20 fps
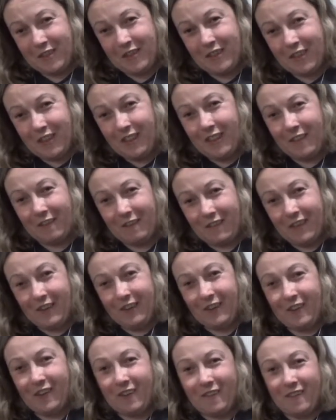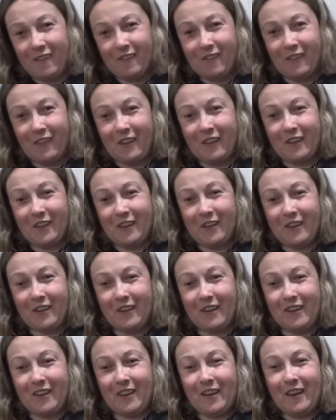Let me know, comment below.
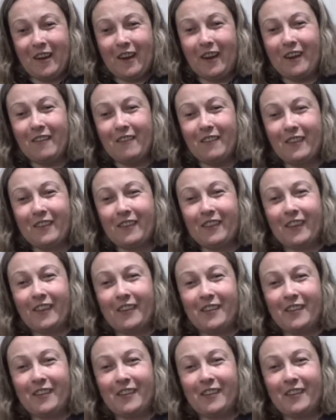I will tell